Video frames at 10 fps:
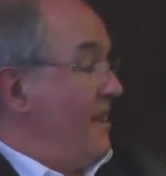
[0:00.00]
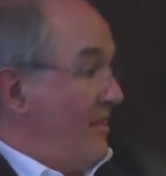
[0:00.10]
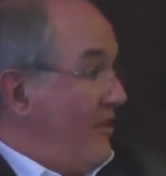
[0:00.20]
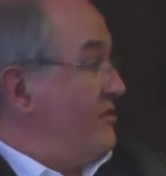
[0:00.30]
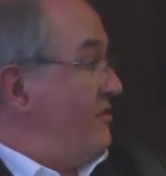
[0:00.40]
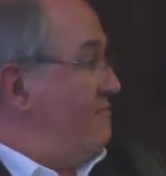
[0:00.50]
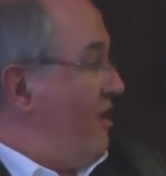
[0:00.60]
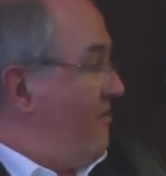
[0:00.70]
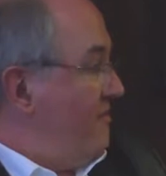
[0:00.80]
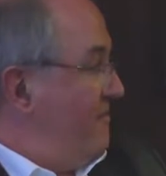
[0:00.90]
There's a
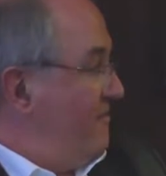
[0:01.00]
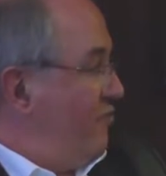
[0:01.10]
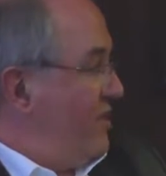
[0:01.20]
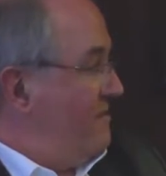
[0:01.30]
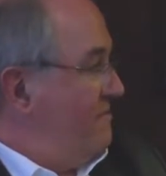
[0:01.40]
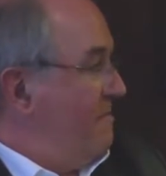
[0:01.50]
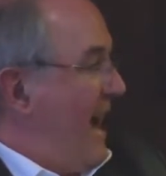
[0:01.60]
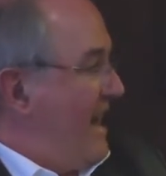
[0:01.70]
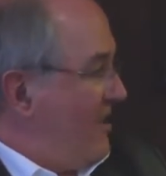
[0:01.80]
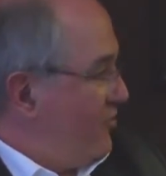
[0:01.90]
problem with
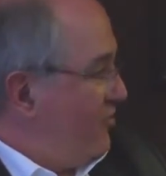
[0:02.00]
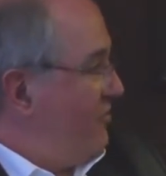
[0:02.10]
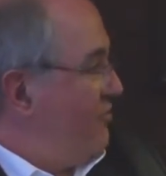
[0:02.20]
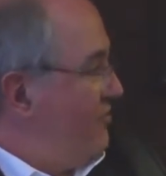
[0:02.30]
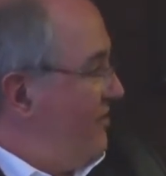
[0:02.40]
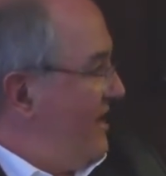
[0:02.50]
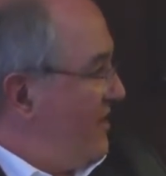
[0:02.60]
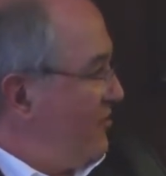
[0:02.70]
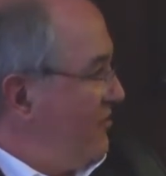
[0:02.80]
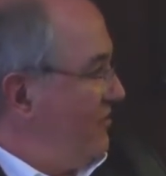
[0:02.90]
binational, dual
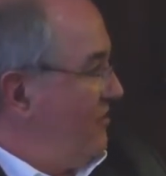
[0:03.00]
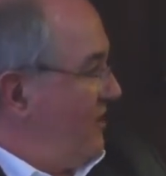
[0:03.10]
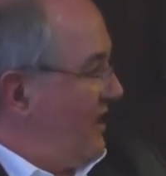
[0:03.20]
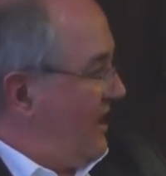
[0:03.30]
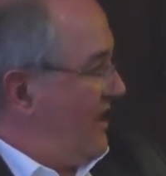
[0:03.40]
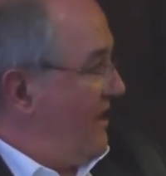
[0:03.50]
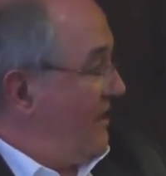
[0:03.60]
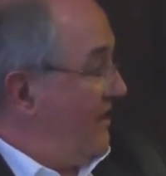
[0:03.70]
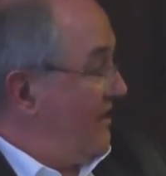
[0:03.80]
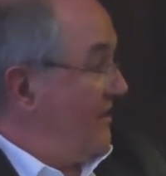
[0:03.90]
national.
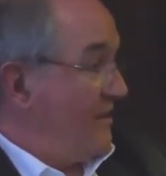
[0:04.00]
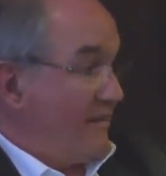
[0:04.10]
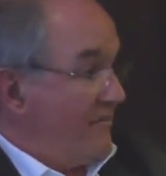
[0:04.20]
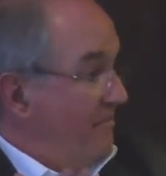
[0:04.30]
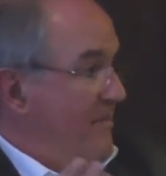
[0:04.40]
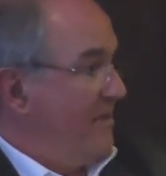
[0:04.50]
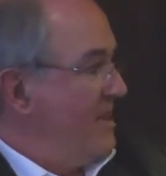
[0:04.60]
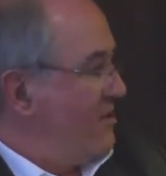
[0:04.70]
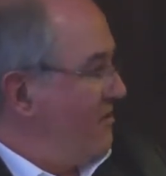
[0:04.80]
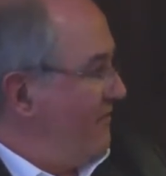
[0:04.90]
Maybe
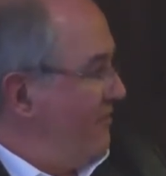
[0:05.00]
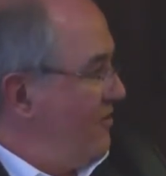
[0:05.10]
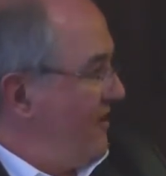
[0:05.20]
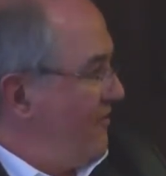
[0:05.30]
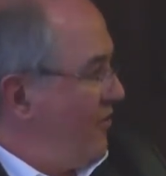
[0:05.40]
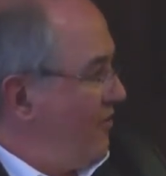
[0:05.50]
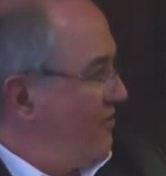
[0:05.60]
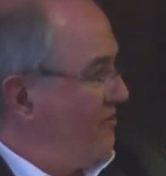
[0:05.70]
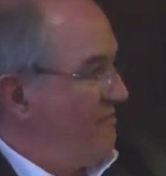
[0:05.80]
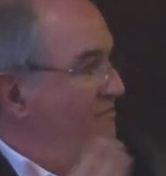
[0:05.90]
some of you have heard
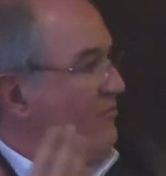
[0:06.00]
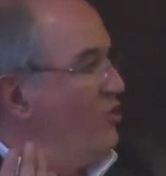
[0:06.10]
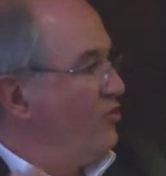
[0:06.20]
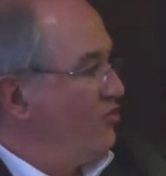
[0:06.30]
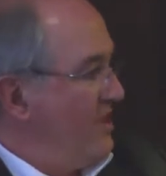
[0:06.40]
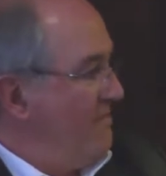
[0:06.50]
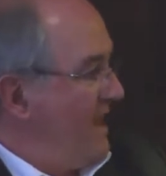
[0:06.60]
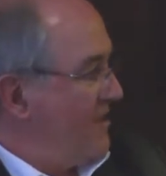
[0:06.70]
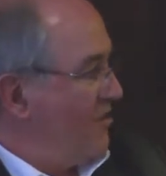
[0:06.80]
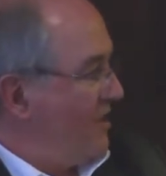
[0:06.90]
the huge
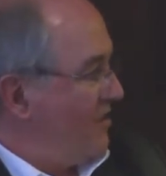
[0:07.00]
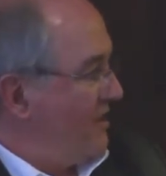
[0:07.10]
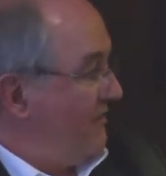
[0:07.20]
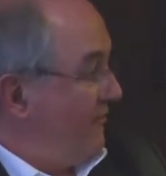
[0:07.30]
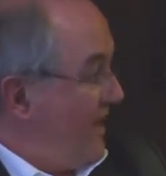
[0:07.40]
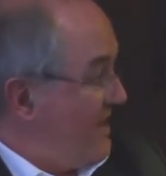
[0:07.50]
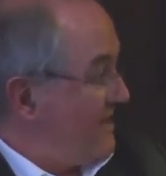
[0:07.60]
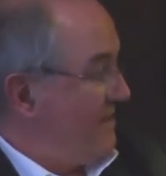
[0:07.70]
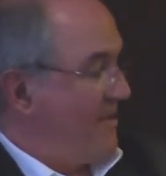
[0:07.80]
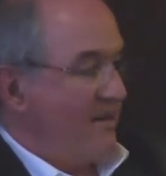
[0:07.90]
debate going on in
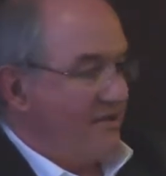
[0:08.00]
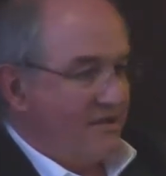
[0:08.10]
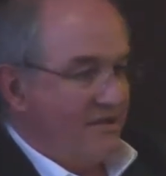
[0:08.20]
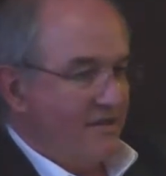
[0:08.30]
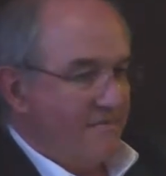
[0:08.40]
France about the